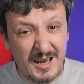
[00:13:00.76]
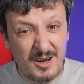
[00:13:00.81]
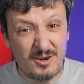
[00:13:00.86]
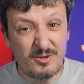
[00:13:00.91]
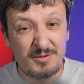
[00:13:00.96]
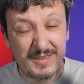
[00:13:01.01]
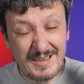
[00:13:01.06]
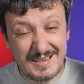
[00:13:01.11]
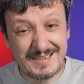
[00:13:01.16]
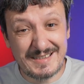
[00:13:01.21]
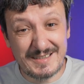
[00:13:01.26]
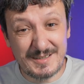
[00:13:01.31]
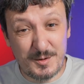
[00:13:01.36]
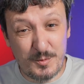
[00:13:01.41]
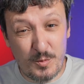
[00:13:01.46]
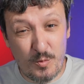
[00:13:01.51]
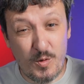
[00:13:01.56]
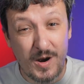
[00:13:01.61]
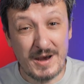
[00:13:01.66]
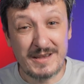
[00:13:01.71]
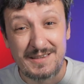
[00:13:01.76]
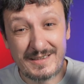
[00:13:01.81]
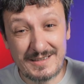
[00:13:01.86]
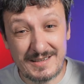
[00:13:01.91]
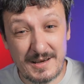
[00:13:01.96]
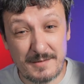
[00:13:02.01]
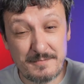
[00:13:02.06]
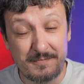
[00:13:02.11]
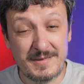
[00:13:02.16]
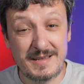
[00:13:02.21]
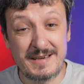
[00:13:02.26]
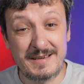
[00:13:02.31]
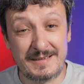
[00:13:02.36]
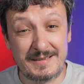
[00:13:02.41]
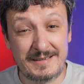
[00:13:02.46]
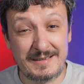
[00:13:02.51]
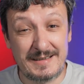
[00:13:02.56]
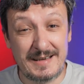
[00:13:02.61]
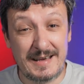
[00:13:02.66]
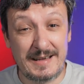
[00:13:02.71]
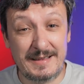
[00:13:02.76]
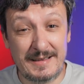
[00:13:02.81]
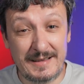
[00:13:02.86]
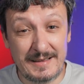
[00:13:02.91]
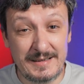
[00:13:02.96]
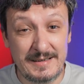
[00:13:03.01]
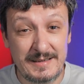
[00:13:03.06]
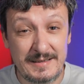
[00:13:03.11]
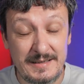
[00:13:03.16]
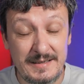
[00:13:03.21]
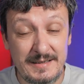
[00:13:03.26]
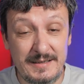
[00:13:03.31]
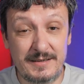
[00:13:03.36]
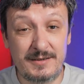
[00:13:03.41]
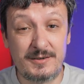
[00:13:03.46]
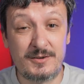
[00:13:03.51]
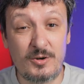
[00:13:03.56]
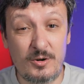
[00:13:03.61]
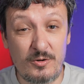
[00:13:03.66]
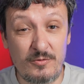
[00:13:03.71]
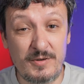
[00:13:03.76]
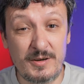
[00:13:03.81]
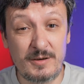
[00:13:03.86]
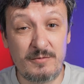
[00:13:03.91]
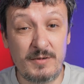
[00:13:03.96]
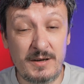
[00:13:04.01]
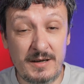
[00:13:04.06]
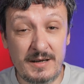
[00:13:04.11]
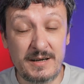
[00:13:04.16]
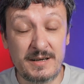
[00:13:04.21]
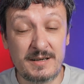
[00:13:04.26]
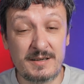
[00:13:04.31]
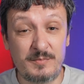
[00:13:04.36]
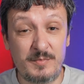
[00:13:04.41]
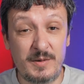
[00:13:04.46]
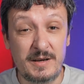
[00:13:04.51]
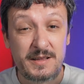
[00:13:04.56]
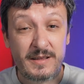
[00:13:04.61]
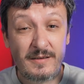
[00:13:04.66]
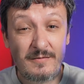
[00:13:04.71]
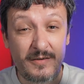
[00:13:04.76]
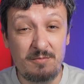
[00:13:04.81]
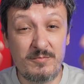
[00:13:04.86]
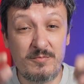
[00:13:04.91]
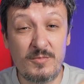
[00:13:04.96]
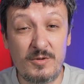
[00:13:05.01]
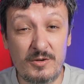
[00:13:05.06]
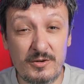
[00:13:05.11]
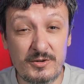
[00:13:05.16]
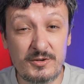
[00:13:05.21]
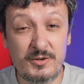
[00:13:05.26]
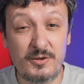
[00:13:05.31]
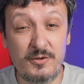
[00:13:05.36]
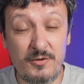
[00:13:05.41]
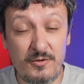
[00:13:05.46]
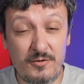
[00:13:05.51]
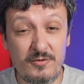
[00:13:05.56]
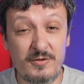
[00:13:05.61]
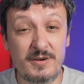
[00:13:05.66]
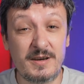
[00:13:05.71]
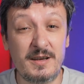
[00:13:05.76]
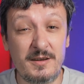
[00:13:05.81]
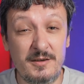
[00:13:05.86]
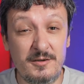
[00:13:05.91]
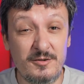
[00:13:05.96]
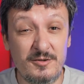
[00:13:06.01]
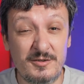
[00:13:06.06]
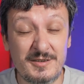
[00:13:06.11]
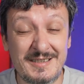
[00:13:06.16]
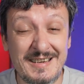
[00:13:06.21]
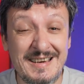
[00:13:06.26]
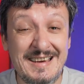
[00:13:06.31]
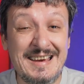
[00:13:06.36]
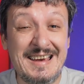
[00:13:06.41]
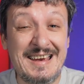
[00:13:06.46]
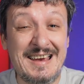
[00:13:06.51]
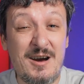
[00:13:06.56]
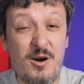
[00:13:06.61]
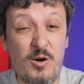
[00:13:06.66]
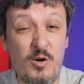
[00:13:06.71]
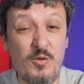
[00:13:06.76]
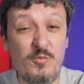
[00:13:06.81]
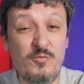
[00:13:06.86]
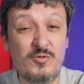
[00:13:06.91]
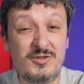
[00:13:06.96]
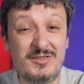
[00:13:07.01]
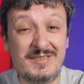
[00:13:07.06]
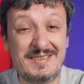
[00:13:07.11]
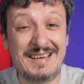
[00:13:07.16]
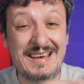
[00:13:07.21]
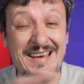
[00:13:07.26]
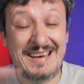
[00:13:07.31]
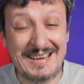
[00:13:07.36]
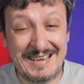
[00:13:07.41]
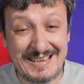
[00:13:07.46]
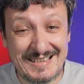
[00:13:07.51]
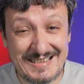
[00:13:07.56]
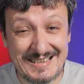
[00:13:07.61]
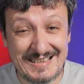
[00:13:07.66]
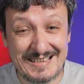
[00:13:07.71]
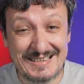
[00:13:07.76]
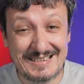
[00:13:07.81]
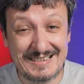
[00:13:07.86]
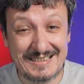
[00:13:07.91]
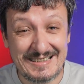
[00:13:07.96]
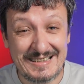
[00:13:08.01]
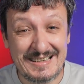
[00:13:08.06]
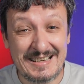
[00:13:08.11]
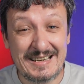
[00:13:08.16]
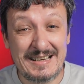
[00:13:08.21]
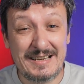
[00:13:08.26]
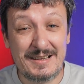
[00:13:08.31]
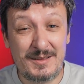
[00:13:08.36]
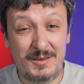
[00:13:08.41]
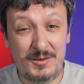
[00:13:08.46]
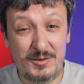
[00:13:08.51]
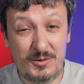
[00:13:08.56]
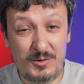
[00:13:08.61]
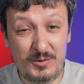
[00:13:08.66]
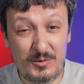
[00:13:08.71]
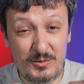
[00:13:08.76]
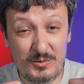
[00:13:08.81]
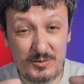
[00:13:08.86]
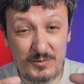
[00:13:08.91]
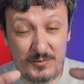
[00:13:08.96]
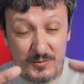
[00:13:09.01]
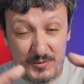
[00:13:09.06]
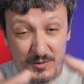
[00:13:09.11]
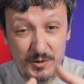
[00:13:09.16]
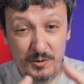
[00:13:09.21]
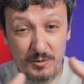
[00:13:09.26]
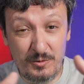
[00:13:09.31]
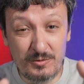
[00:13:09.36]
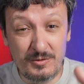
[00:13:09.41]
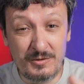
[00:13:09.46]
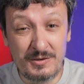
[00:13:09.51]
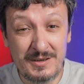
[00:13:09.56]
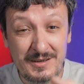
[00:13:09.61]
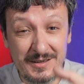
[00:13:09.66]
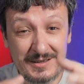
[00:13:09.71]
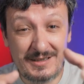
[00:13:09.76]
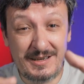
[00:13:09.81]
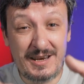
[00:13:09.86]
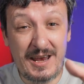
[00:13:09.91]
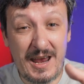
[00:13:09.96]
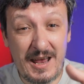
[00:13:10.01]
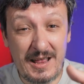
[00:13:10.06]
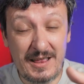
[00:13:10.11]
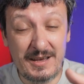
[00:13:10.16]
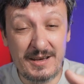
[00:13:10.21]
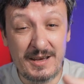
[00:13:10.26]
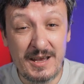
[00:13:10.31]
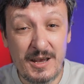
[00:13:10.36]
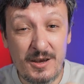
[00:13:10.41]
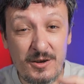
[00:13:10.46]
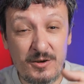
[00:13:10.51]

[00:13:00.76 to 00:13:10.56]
Oh, that's quite some list, and the list is growing. We can expect even more. So you can use almost anything to fuel scaling.